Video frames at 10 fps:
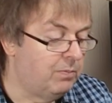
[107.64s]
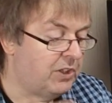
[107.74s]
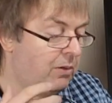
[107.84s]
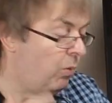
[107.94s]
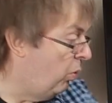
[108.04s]

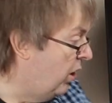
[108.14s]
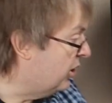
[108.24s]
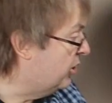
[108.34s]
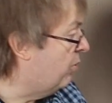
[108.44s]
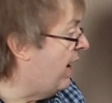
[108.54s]
So it
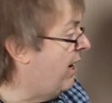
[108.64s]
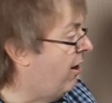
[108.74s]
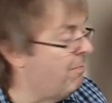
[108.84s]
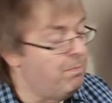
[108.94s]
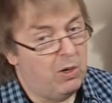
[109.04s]
works great
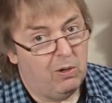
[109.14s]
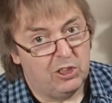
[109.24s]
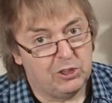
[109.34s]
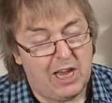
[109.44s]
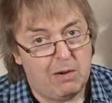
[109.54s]
on
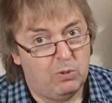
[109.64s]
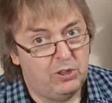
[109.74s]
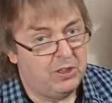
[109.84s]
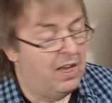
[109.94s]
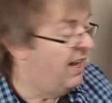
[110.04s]
mirrorless
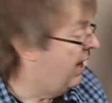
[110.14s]
cameras.